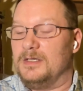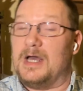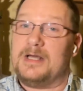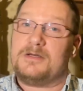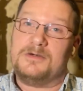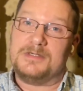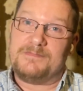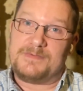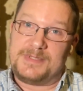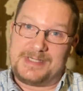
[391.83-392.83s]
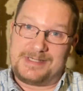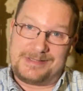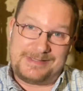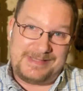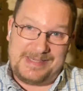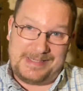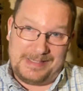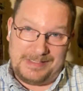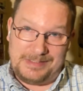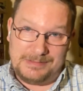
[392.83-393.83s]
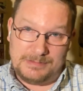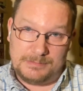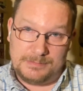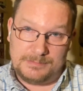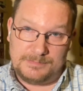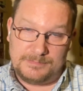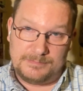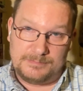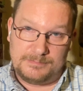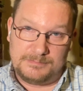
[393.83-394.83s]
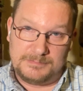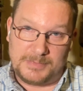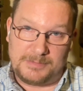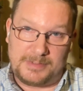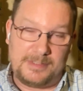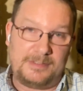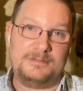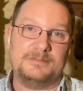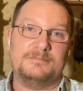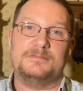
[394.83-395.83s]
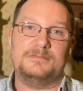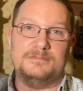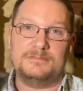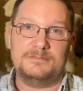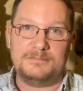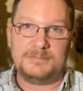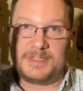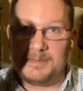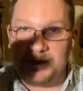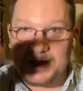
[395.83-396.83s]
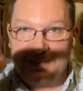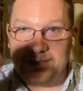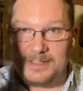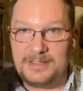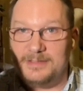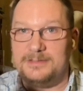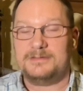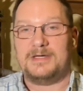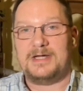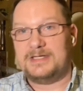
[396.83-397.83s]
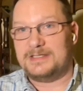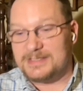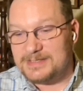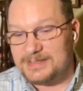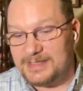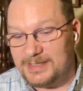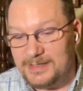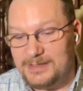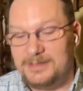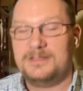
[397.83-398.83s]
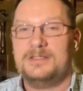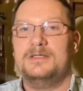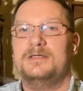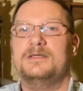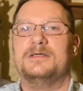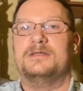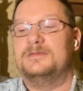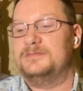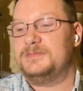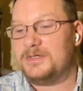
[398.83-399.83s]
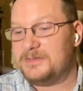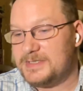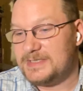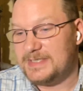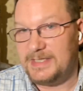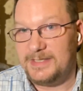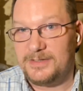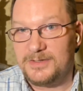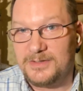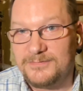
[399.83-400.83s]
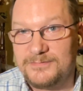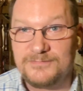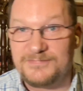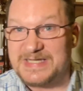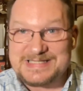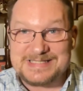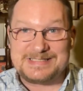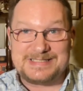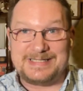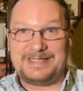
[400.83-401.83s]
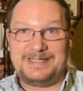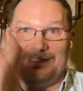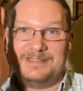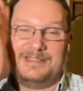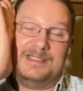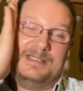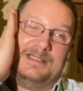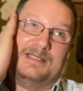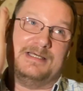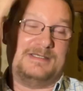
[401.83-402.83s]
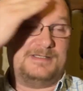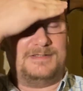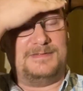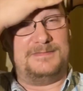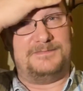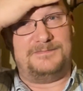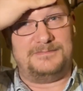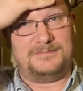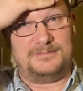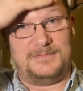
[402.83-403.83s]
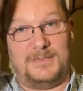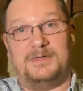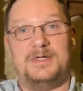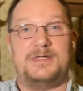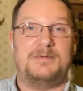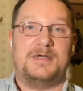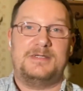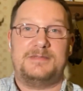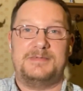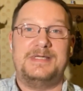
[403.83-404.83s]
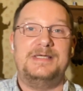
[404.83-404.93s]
I call everything a thingy. Okay? Give me that thingy. I need this thingy. Turn this thingy off. Fix this thingy. You can ask my husband.